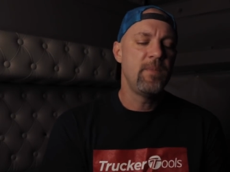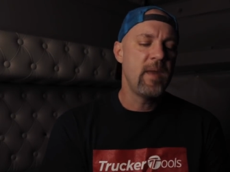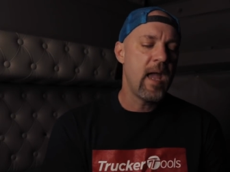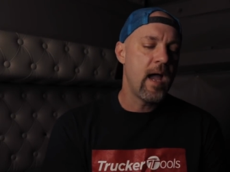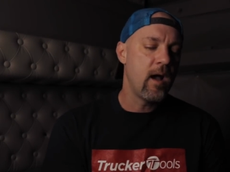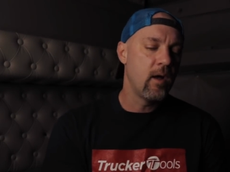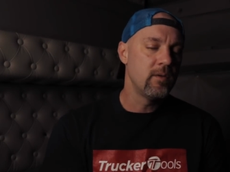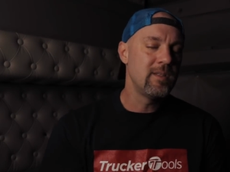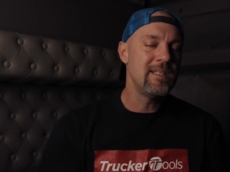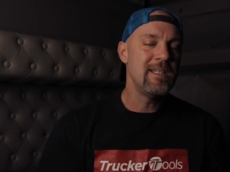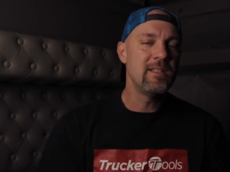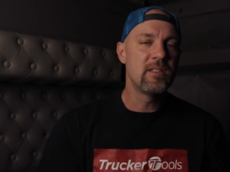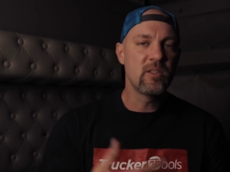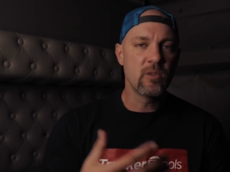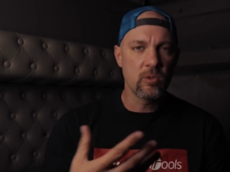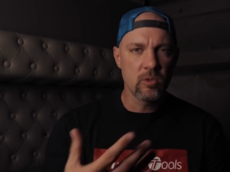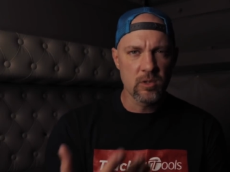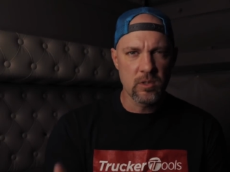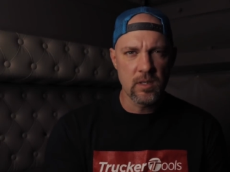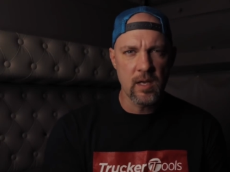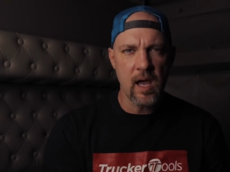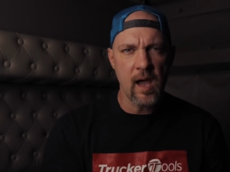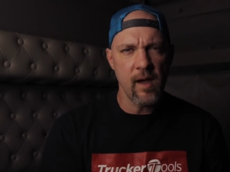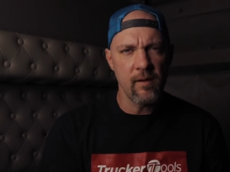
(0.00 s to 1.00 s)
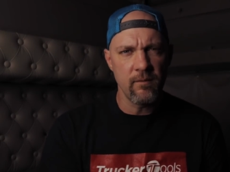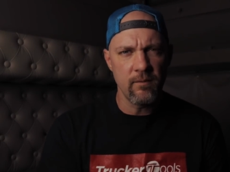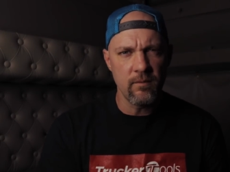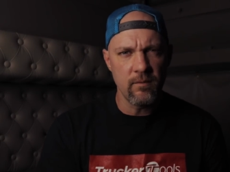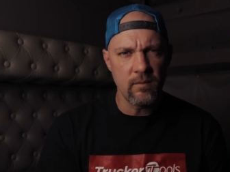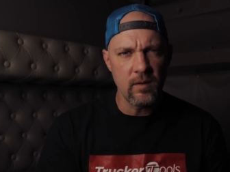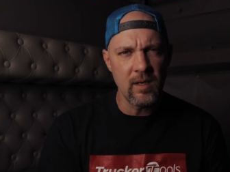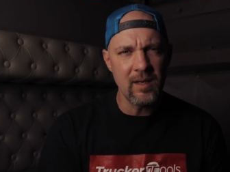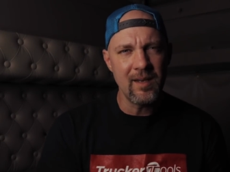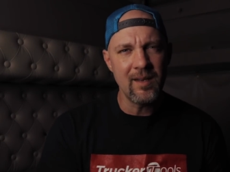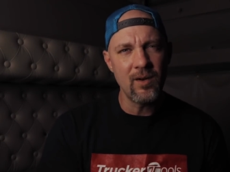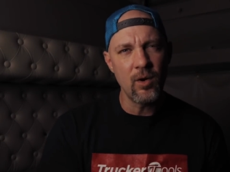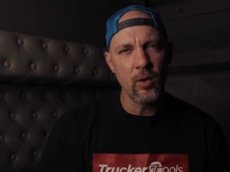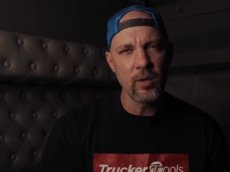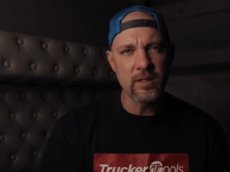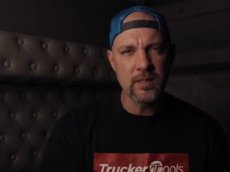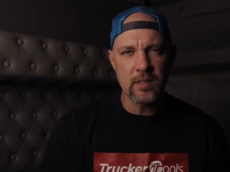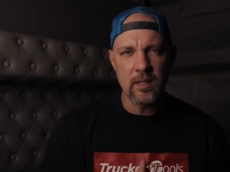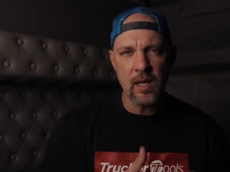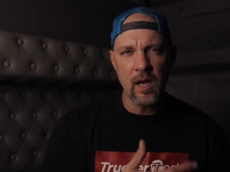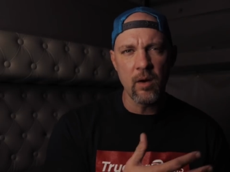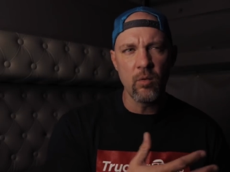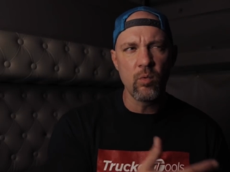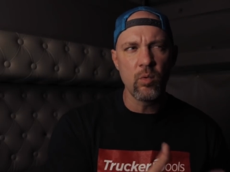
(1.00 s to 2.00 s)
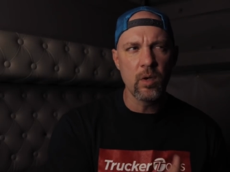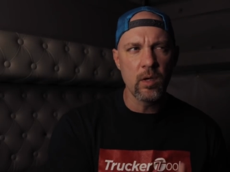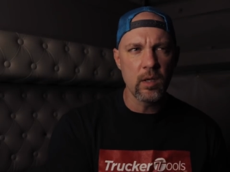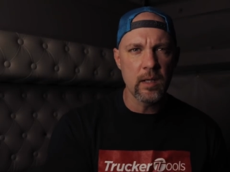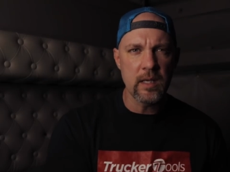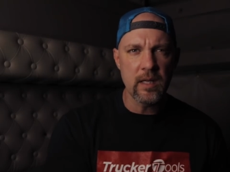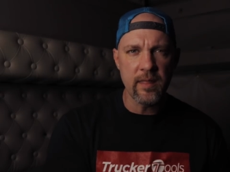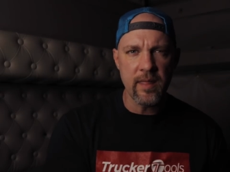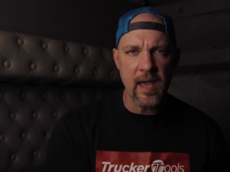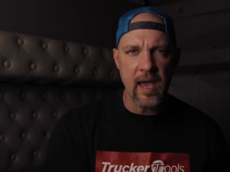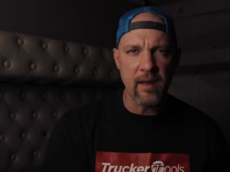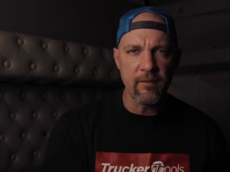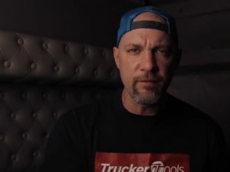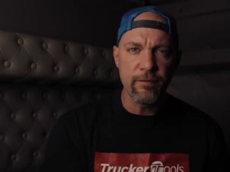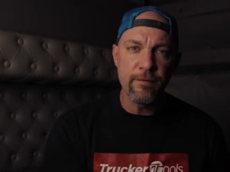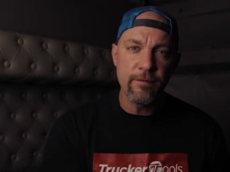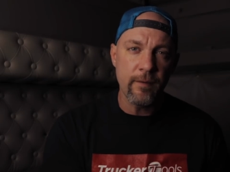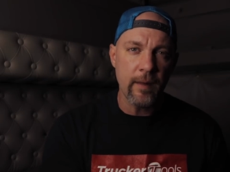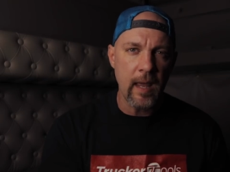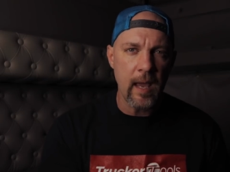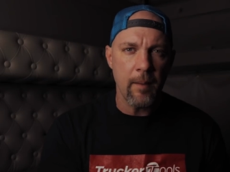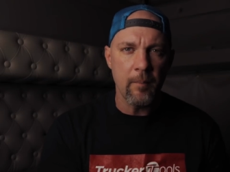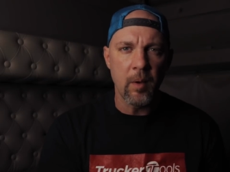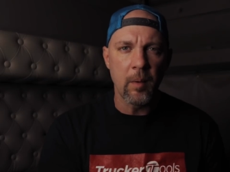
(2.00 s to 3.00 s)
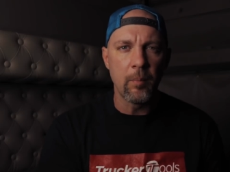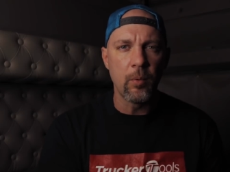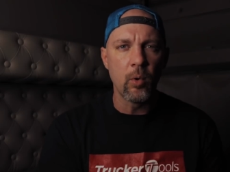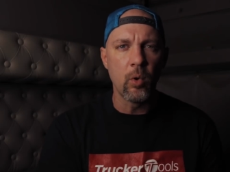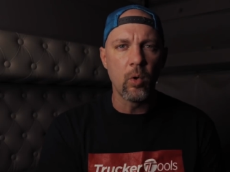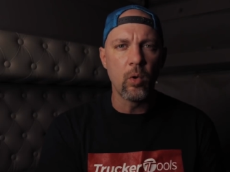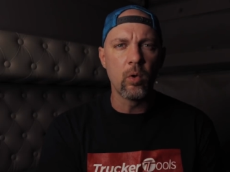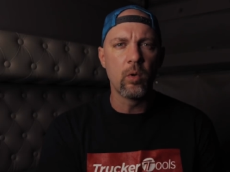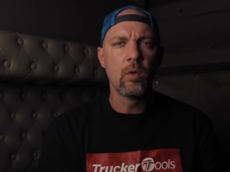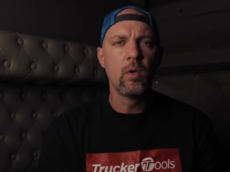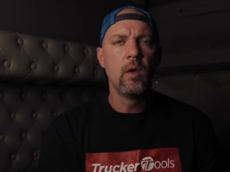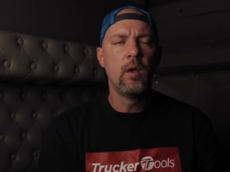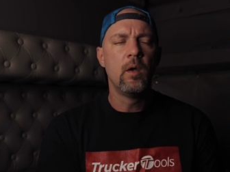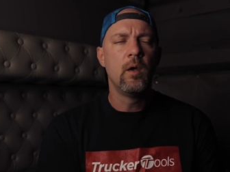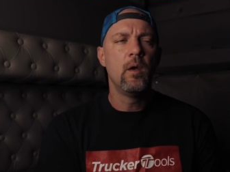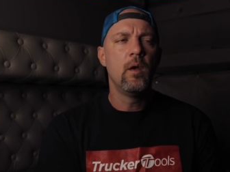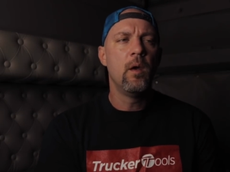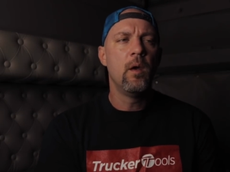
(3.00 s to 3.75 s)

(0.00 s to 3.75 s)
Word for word: Now, diesel's not, you know, it's not really that flammable,